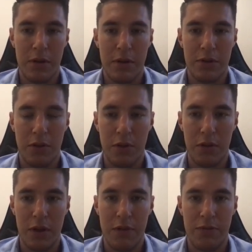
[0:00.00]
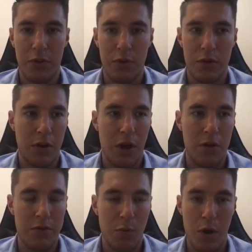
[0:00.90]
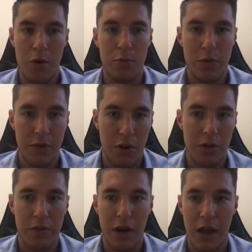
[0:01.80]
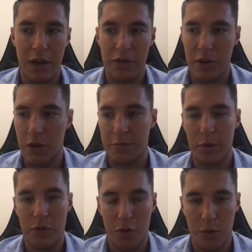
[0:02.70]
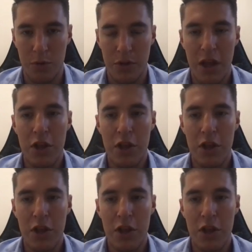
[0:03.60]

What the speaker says: So if you're overwhelmed with a lot of clients, a lot of booked calls,